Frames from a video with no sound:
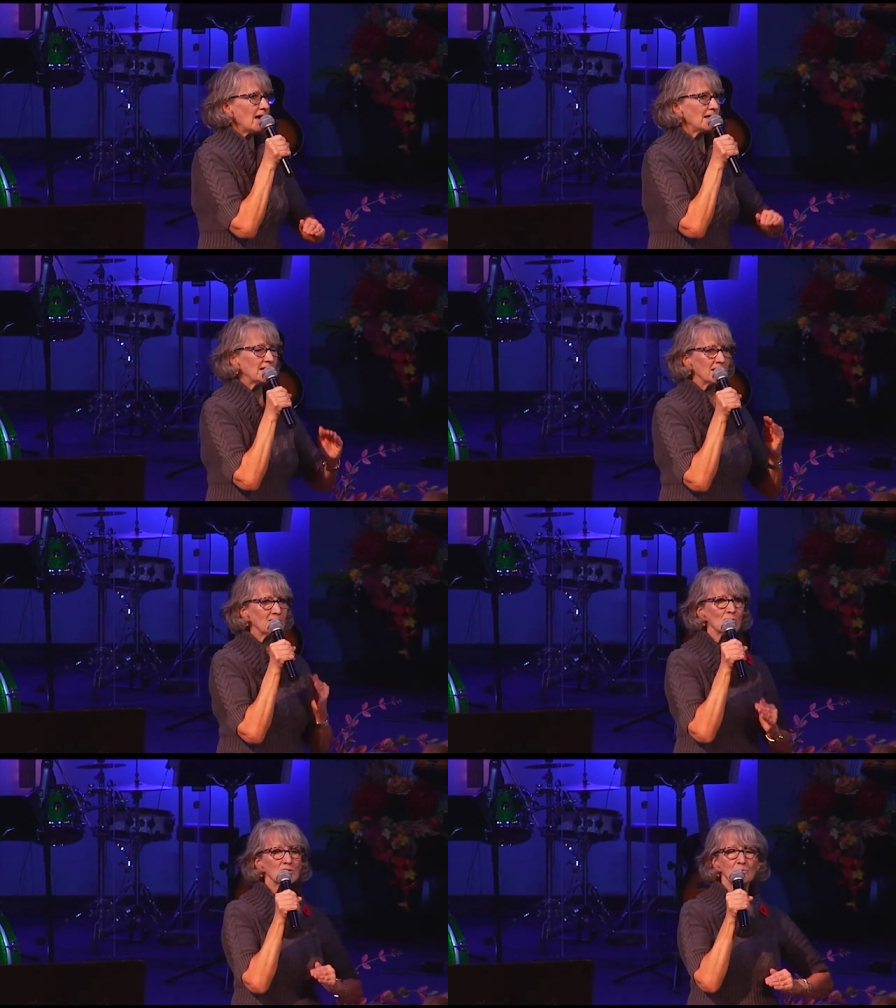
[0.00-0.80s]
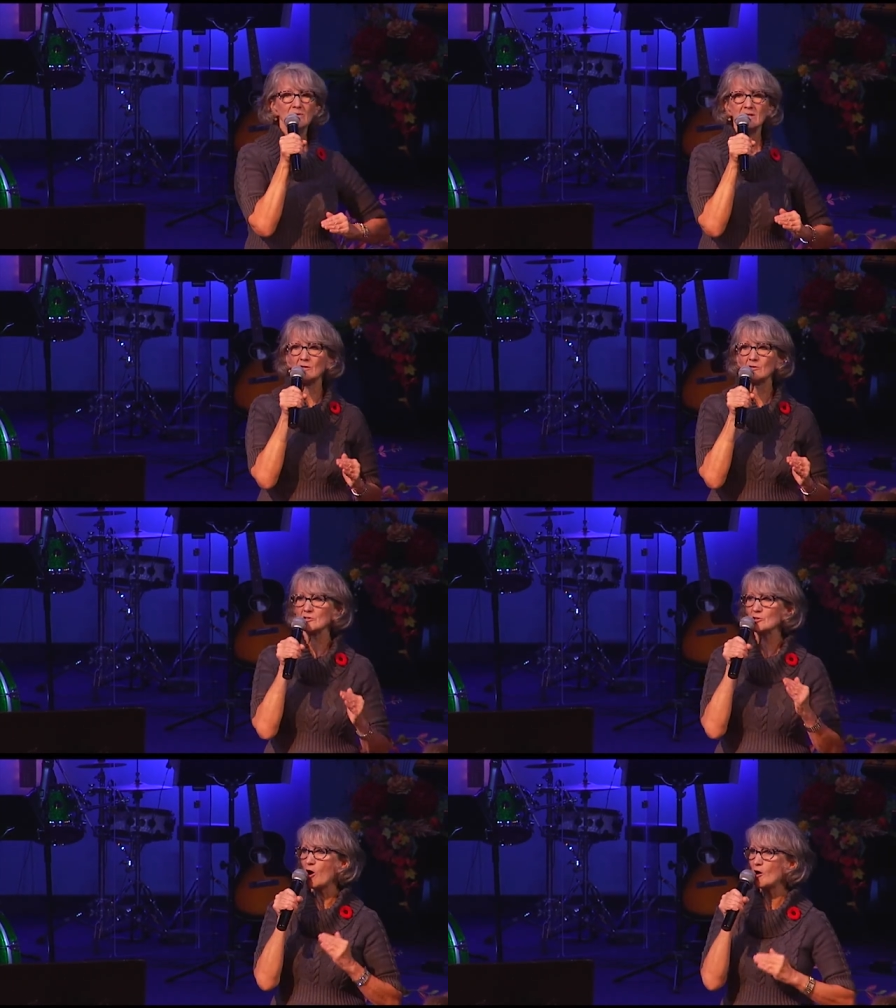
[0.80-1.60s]
And in those 3
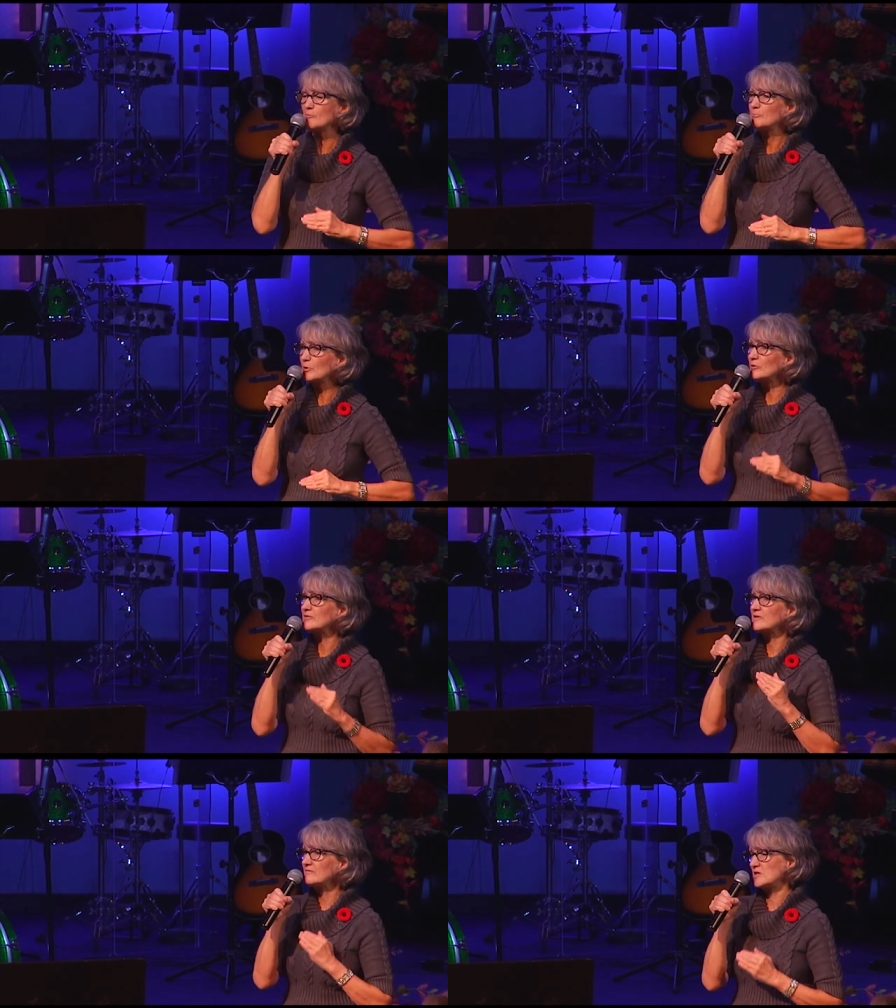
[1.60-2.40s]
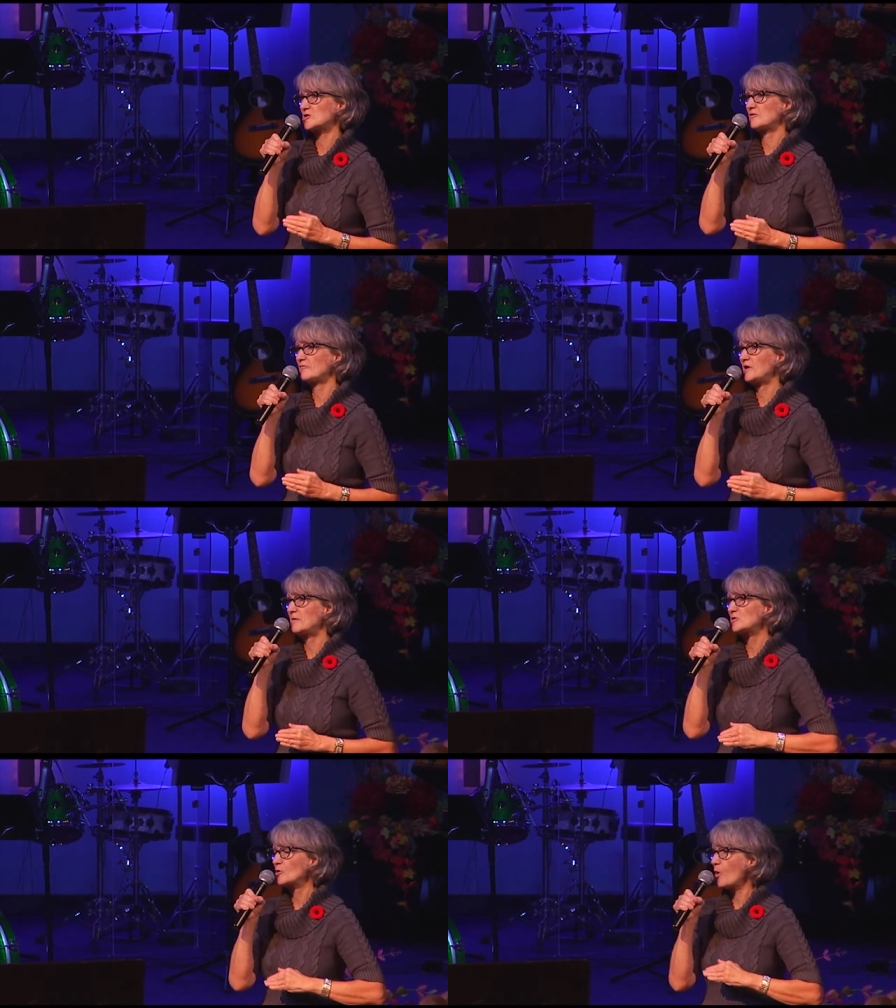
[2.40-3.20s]
years, God birthed a vision for
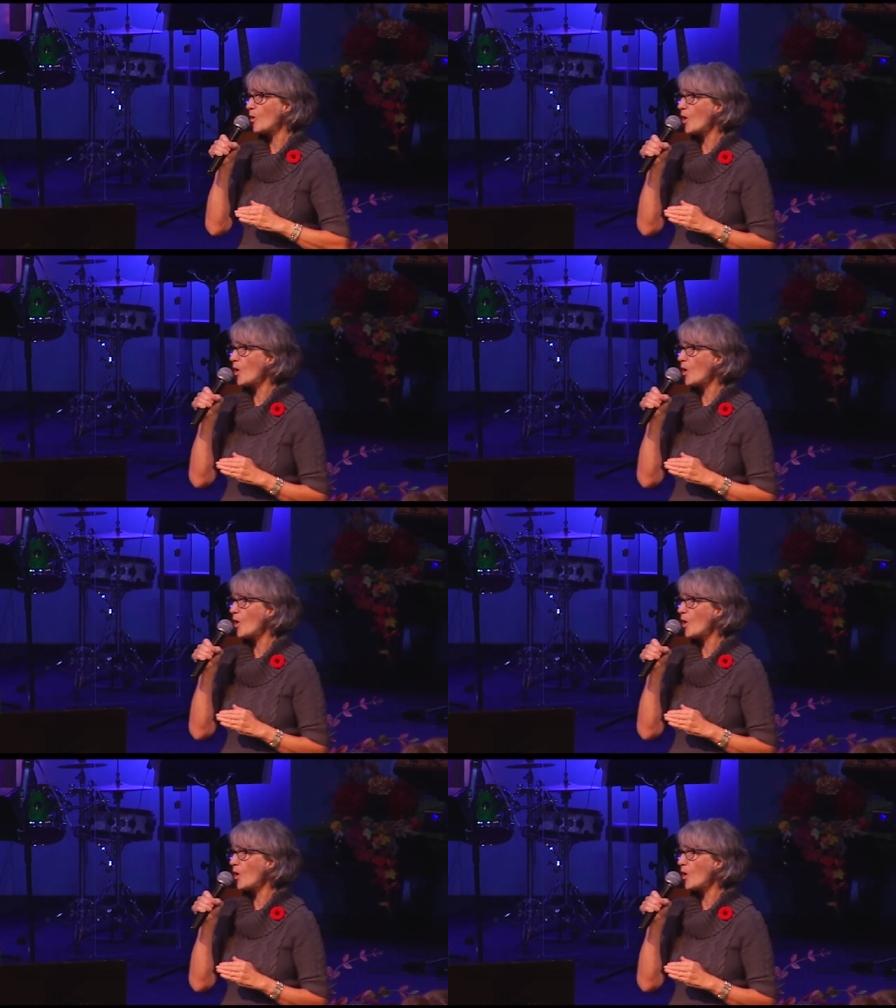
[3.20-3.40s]
him to go